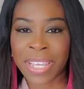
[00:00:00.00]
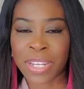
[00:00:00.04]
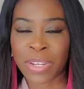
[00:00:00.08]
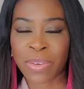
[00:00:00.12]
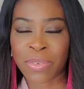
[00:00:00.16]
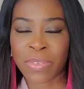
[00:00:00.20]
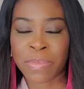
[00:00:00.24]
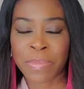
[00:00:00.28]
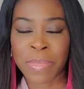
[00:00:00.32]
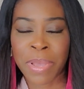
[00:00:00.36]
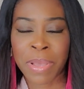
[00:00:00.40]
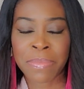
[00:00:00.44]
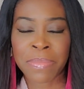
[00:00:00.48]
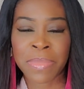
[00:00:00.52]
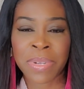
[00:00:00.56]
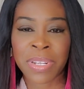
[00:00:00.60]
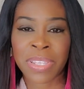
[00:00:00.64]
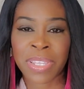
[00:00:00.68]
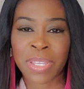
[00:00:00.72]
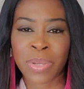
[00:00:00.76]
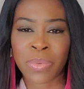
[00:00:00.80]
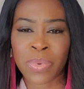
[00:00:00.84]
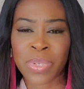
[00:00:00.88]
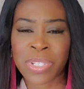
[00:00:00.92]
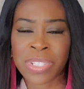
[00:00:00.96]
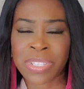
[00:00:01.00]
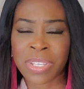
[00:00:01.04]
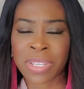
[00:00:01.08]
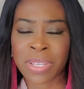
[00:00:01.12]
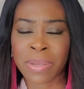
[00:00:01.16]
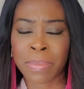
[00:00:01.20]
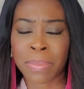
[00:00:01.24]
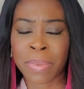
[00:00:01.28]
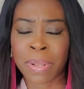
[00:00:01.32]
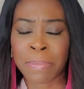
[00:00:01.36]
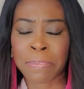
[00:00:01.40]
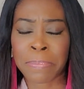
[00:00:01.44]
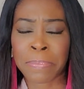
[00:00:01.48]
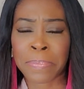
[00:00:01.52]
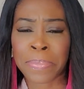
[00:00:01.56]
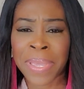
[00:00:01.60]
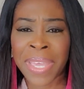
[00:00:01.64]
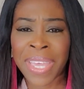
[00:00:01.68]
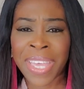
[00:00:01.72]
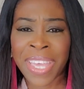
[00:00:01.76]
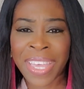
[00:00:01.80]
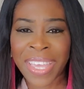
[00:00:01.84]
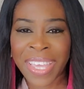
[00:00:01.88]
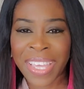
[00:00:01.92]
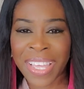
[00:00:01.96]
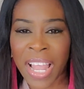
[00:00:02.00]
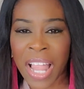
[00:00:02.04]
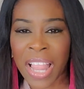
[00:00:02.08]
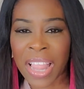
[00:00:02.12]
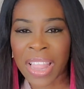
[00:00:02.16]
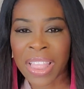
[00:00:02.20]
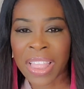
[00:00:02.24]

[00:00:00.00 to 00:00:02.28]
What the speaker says: and I remember there was a big